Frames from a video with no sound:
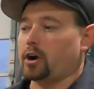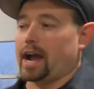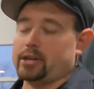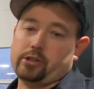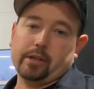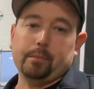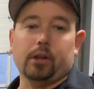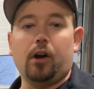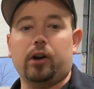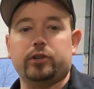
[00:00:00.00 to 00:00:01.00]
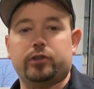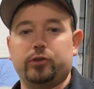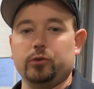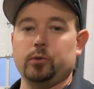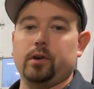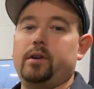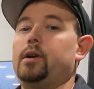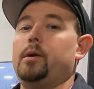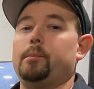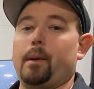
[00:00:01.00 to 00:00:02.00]
This car actually belongs to
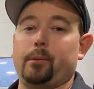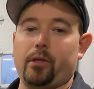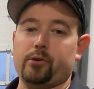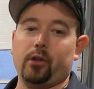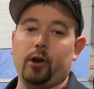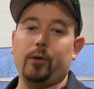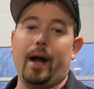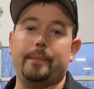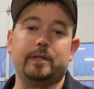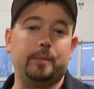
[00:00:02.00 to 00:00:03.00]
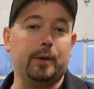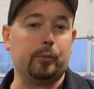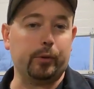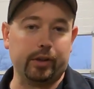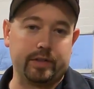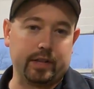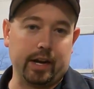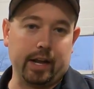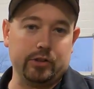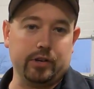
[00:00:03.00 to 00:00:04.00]
my brother-in-law who happens to be a real
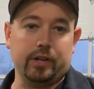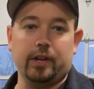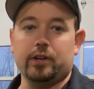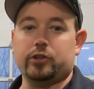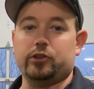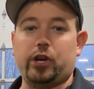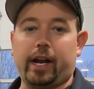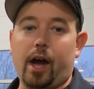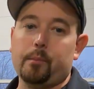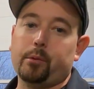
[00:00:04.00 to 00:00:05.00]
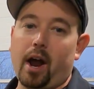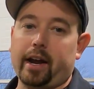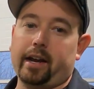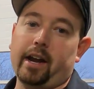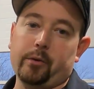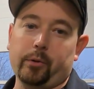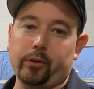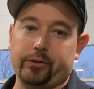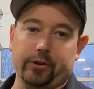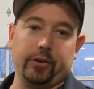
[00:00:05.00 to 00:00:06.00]
estate agent. So check out Brian Getty
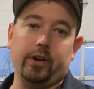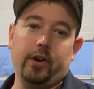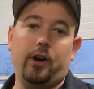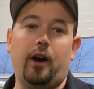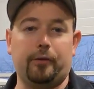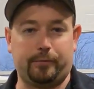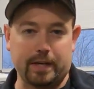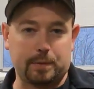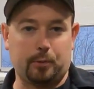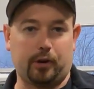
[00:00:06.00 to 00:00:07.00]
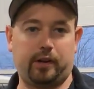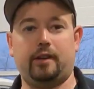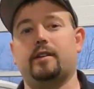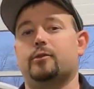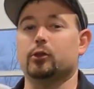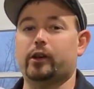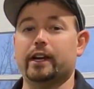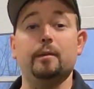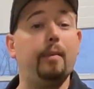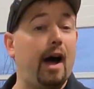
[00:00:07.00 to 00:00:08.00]
Realtor on Facebook if you're
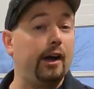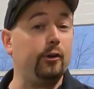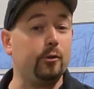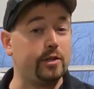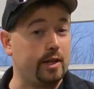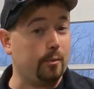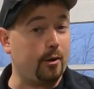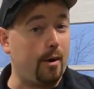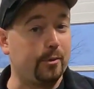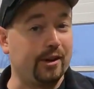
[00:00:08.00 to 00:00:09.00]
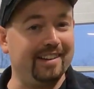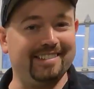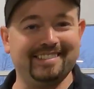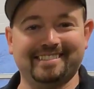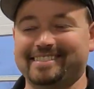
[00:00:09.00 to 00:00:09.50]
looking to buy or sell property.